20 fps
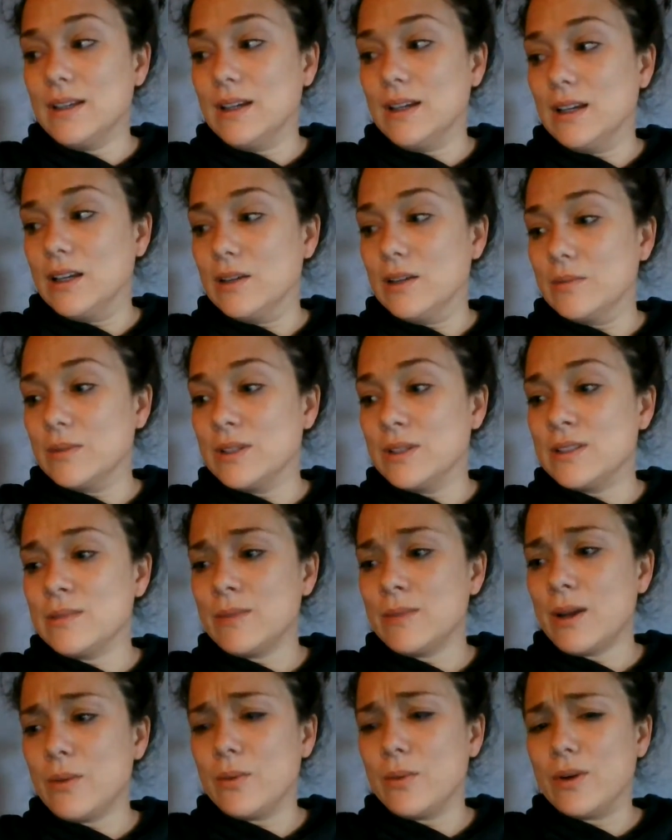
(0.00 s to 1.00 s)
Because I'm
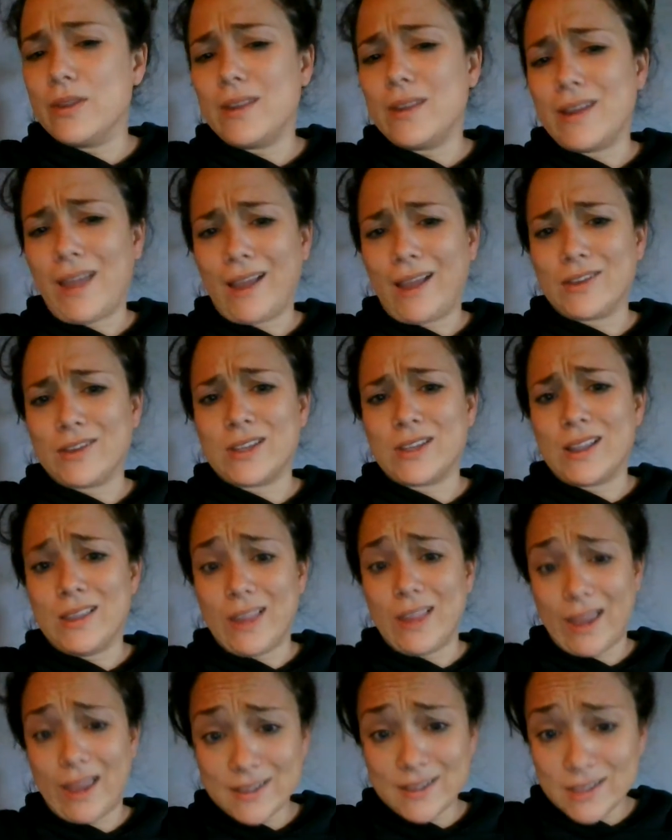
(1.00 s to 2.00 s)
not one that actually
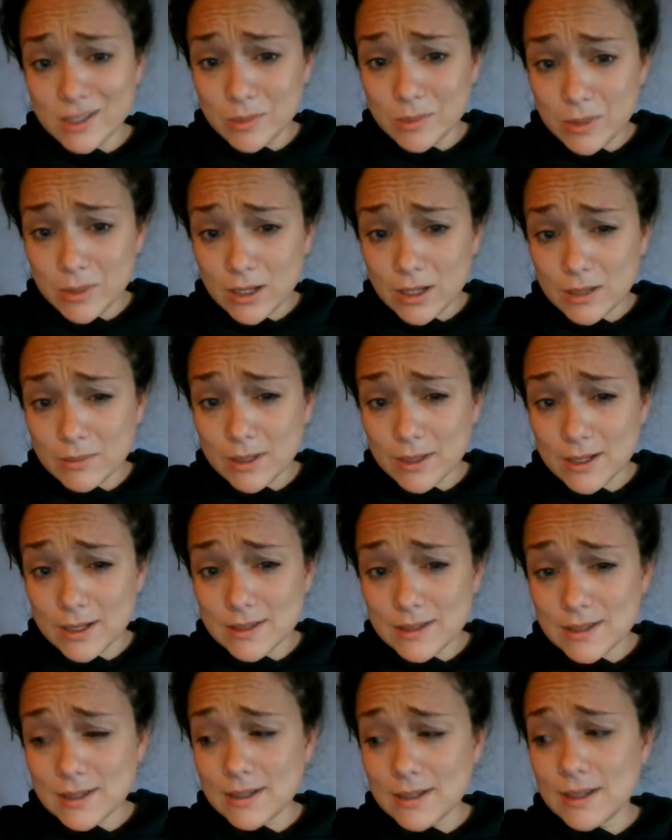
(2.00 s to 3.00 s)
likes to be on
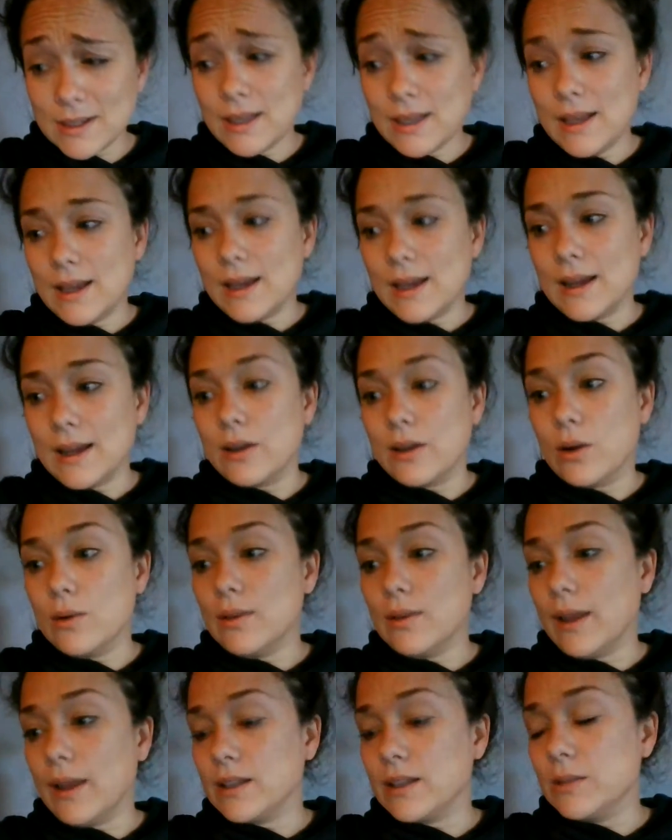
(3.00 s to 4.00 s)
medicine. I don't
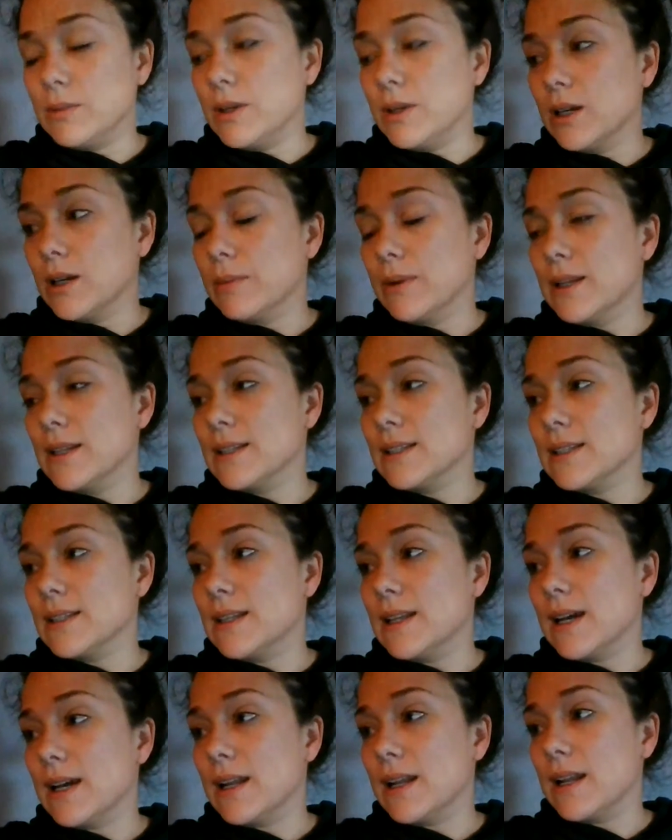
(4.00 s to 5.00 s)
like to be on
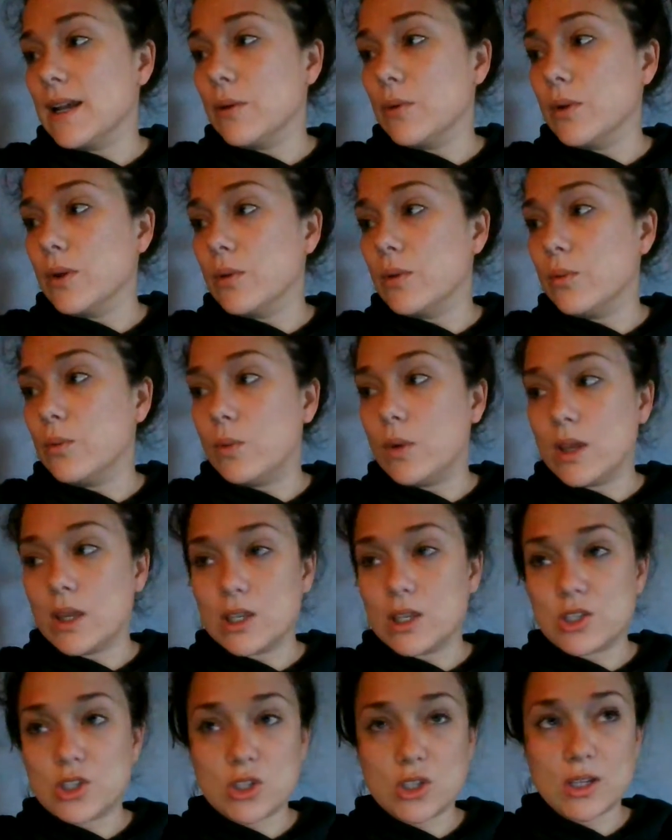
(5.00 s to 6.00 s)
medicine, and I would
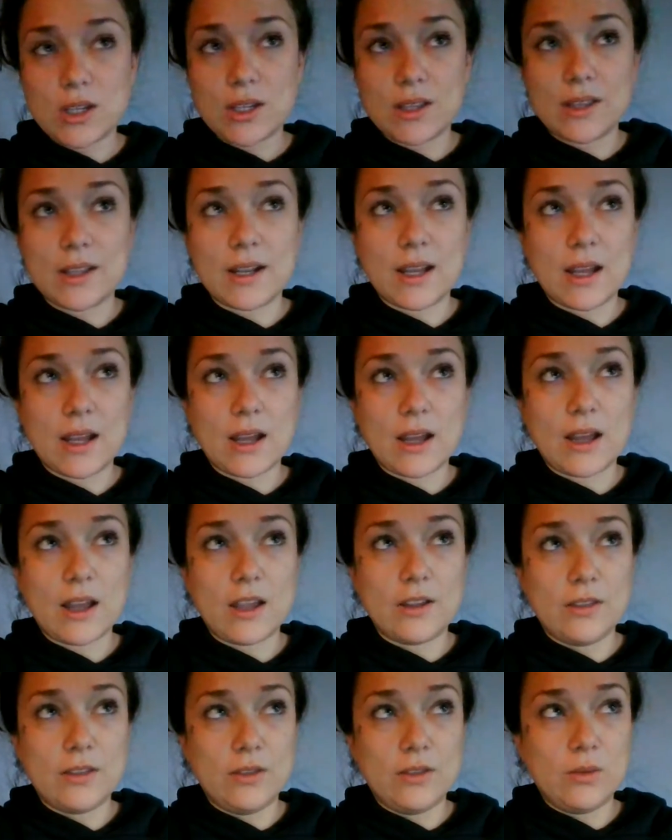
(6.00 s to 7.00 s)
wish that
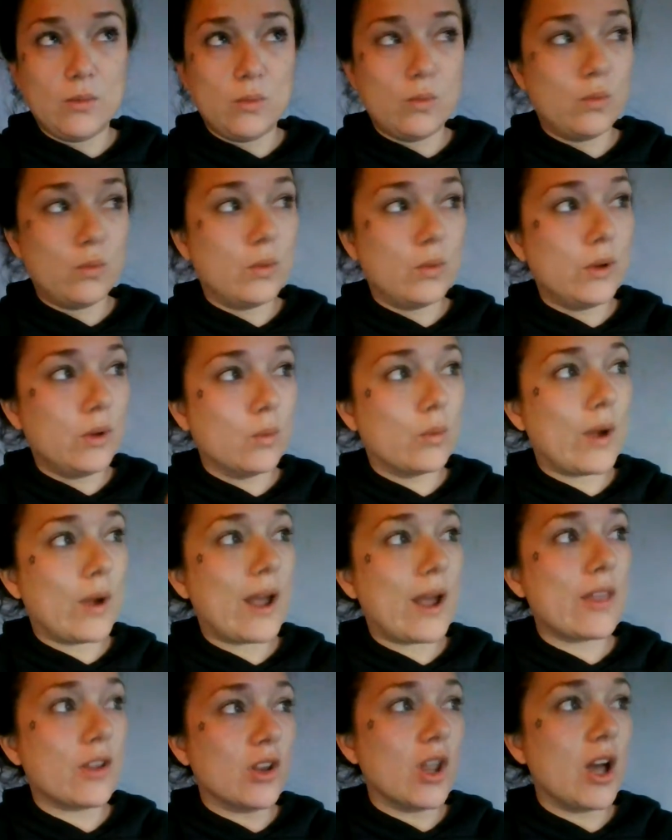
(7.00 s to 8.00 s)
I would
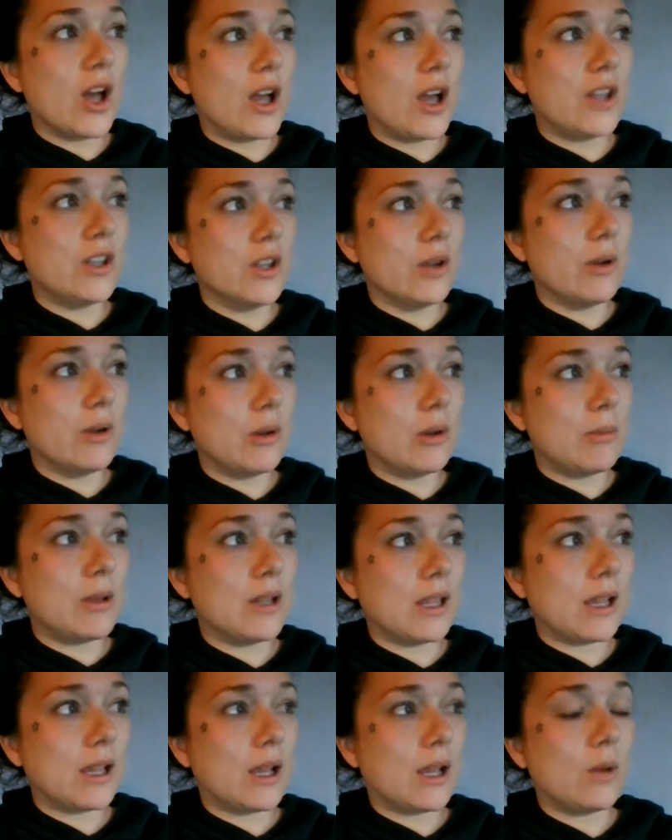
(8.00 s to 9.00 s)
rather not, you know what I
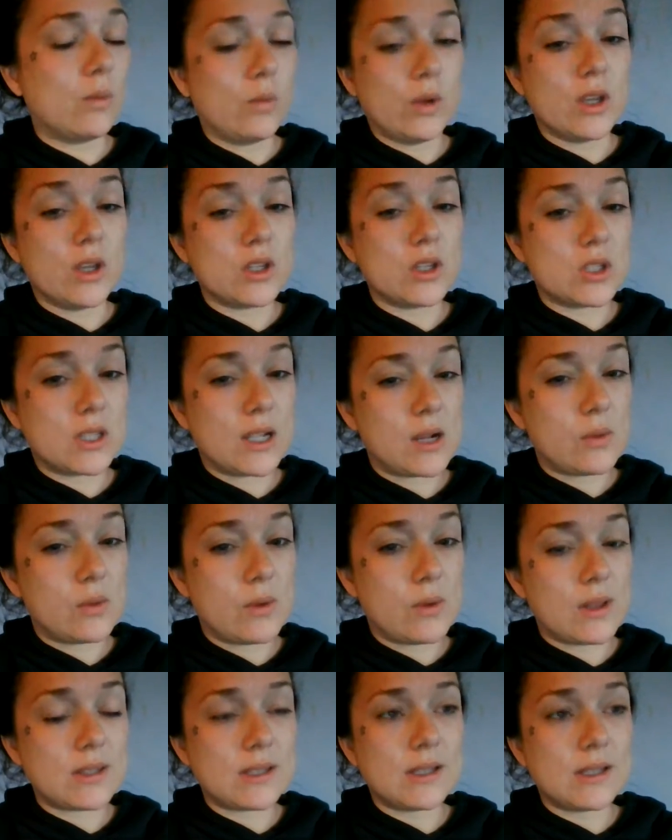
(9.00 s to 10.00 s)
mean? Like, I wish that I
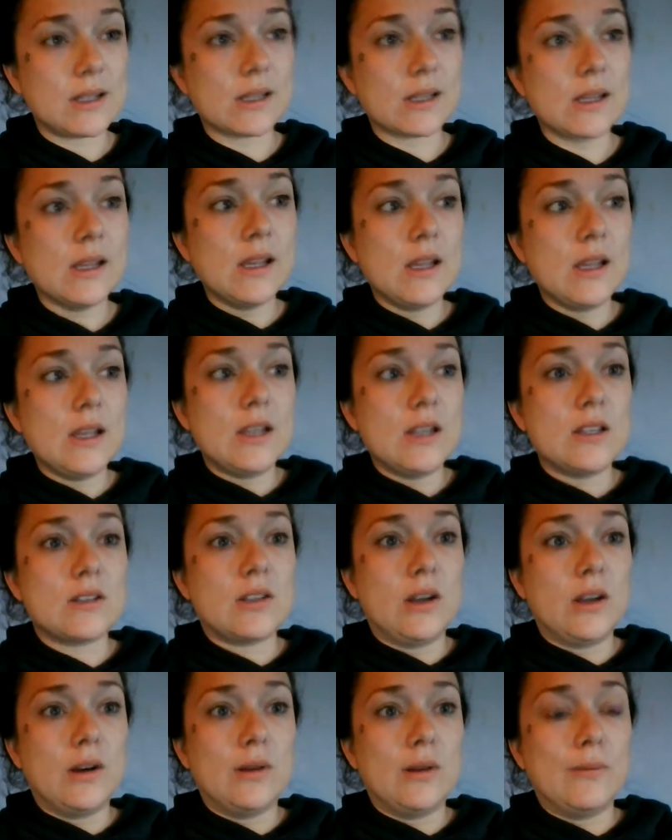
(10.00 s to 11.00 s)
wasn't.
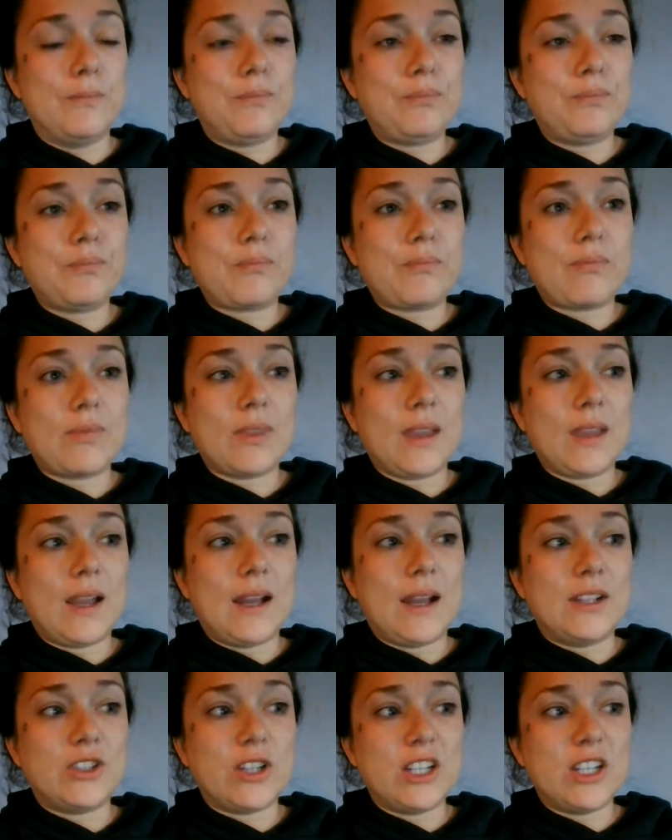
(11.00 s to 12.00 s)
So,
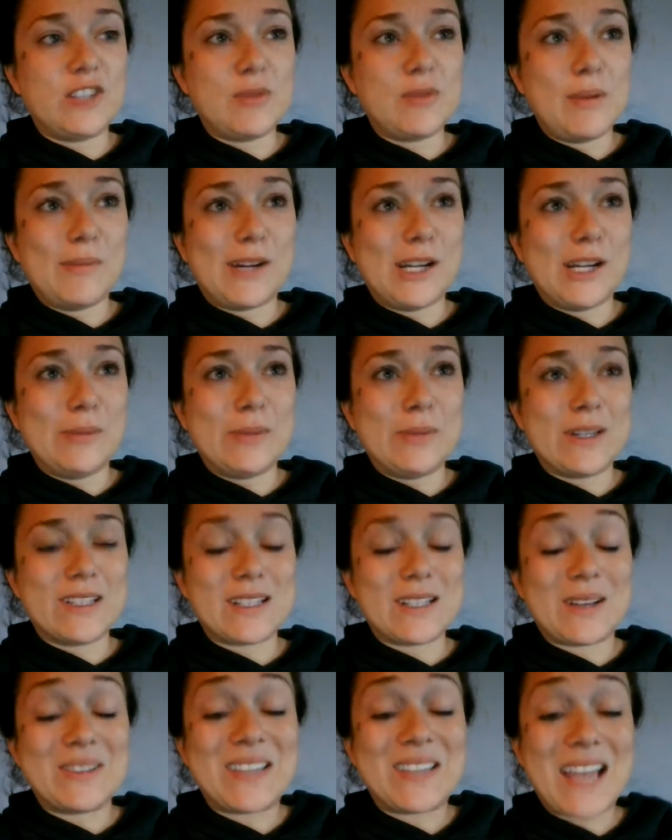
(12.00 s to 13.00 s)
I changed my mind because
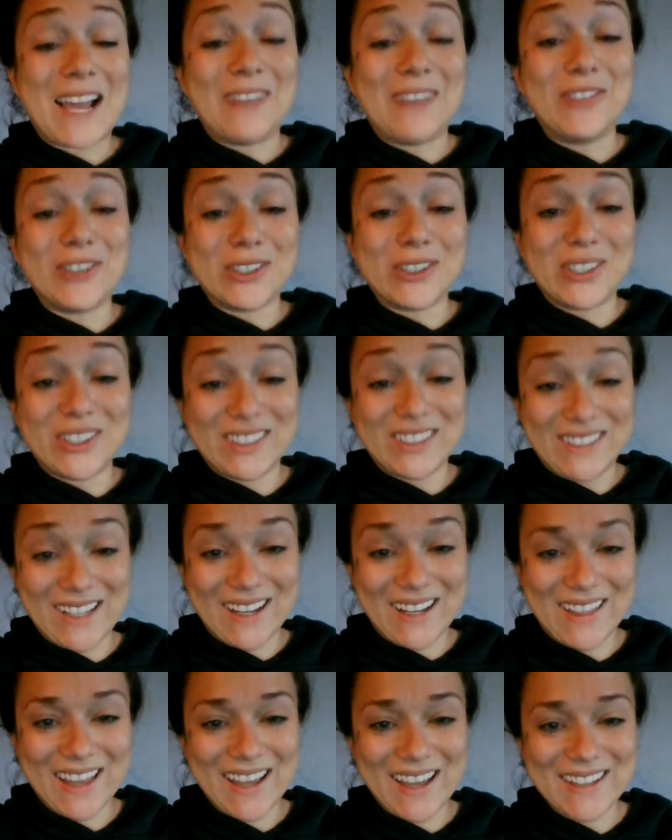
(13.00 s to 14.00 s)
I was having a good
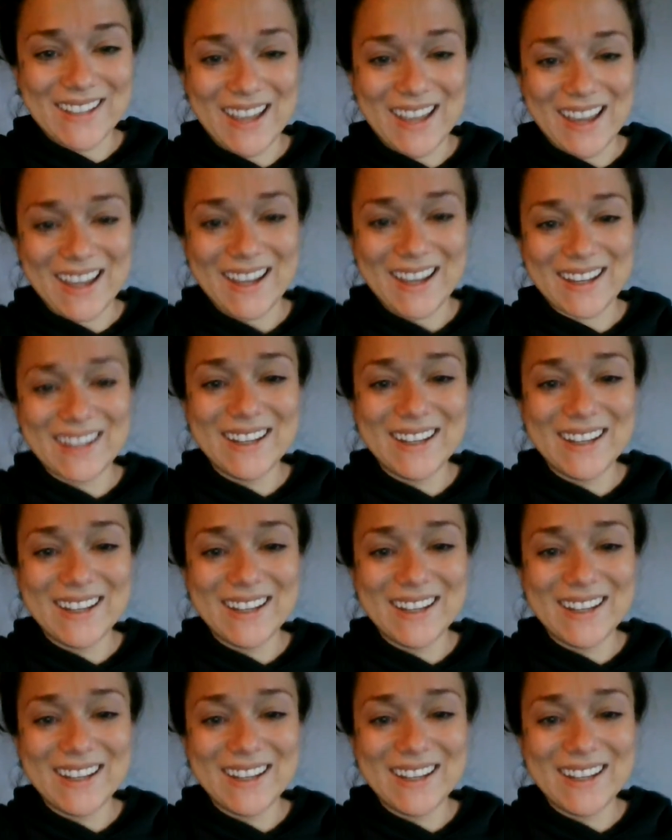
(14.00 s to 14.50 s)
day that day.